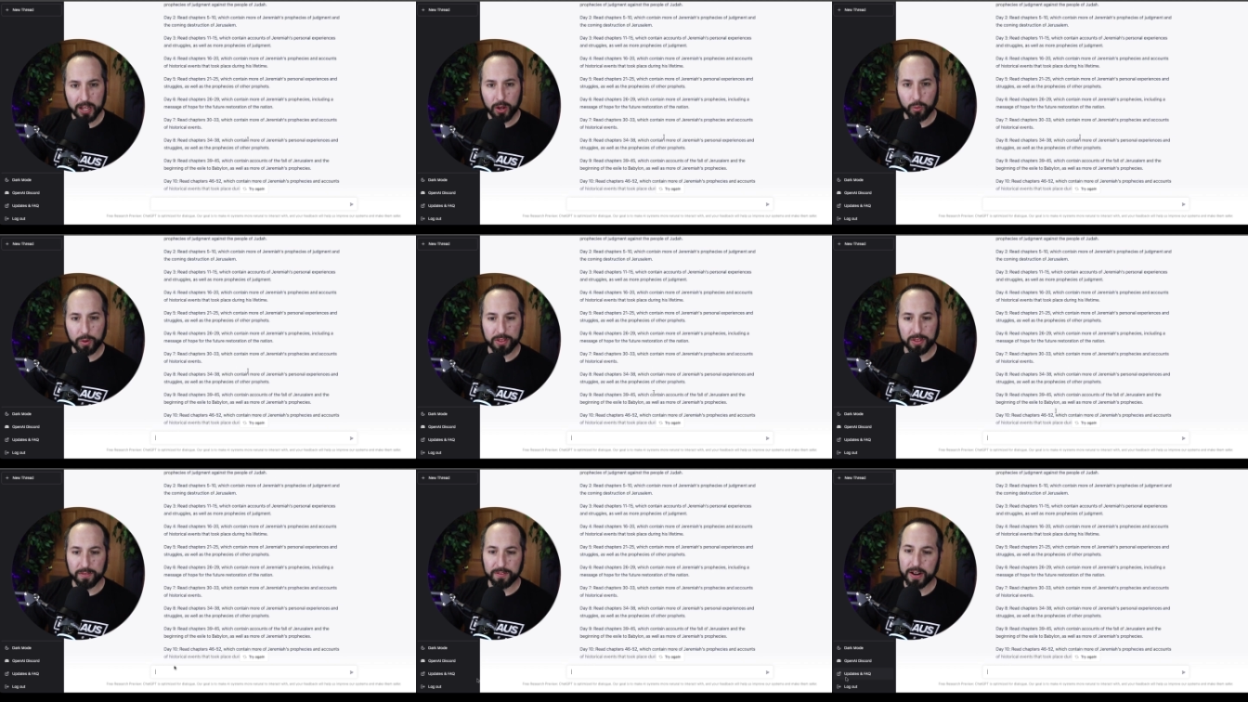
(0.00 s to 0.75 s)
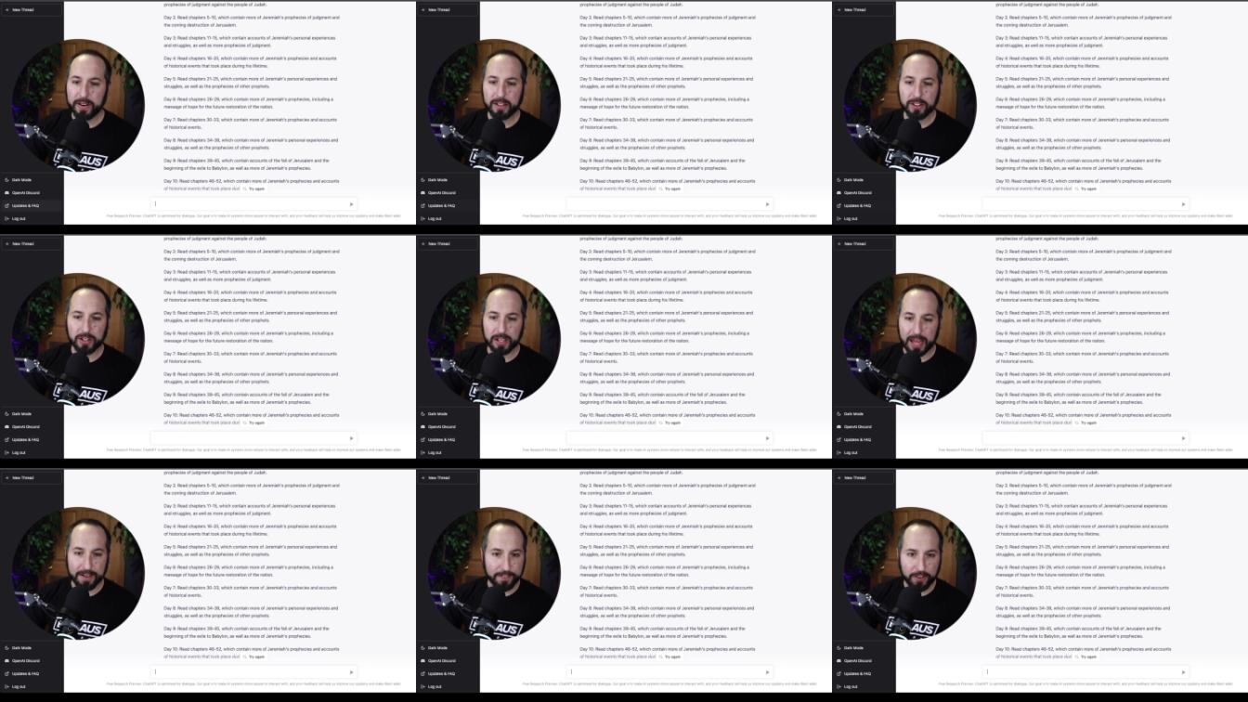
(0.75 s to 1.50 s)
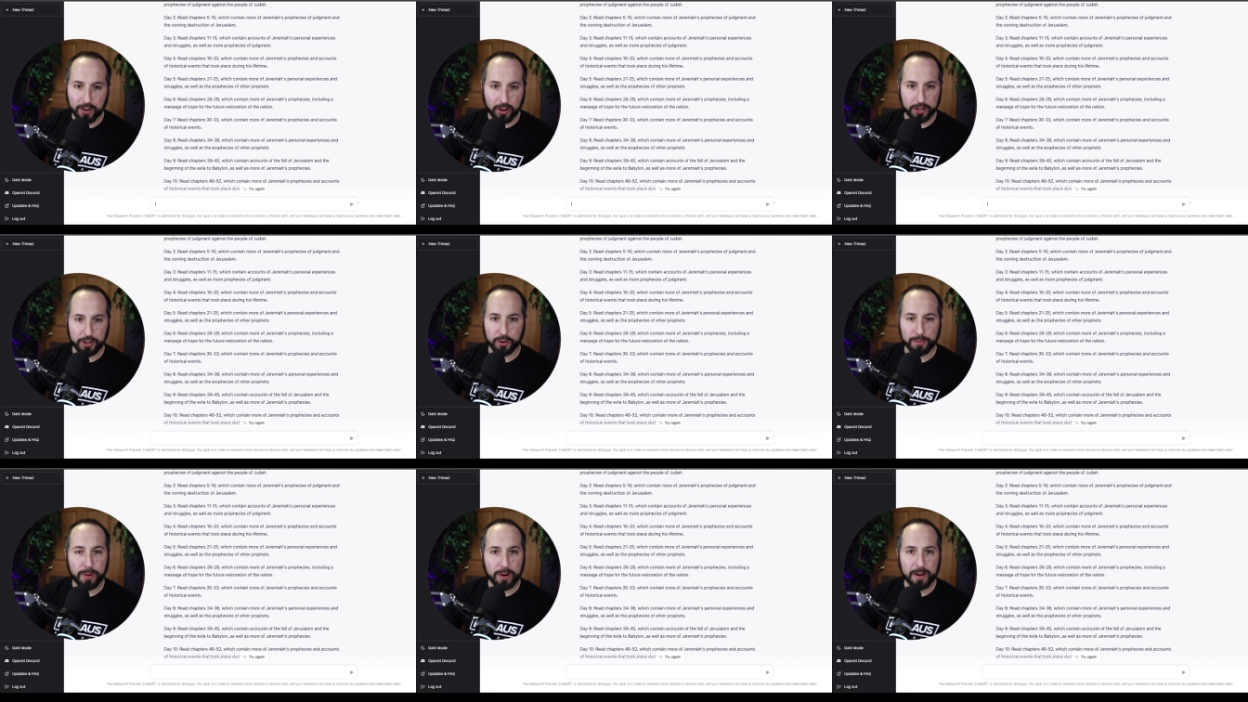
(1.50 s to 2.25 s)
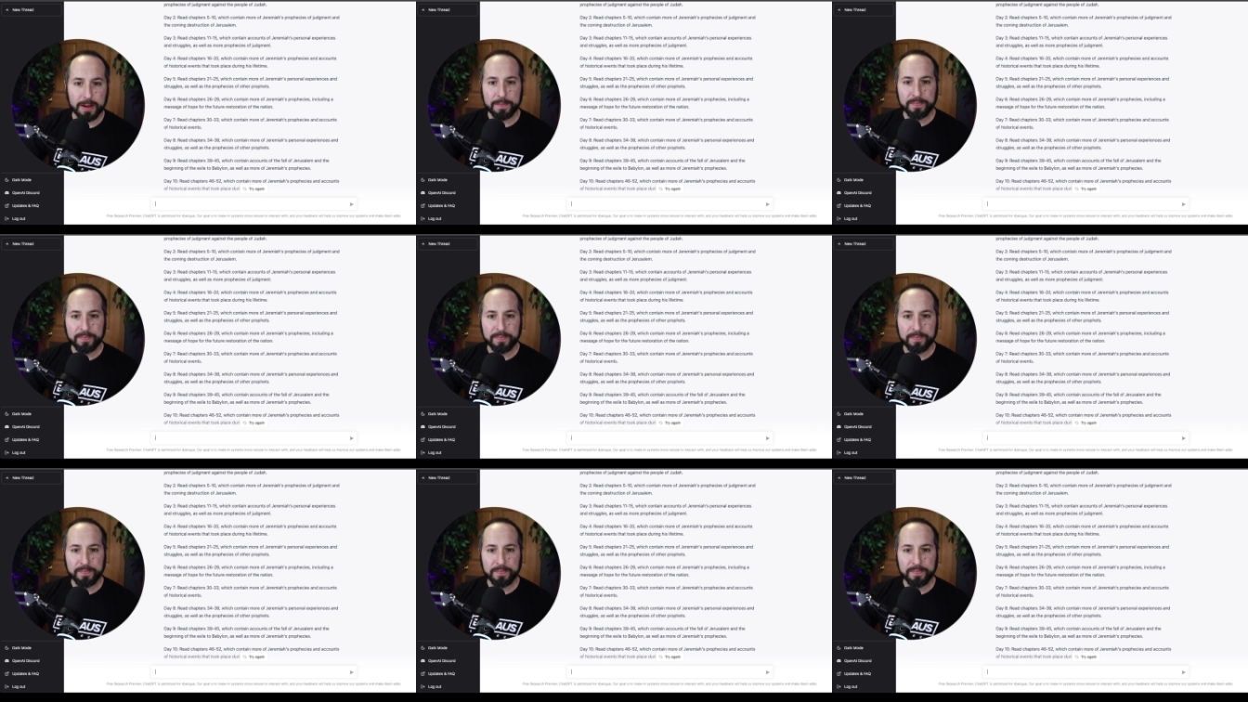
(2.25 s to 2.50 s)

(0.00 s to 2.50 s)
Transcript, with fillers: with very little effort on your part.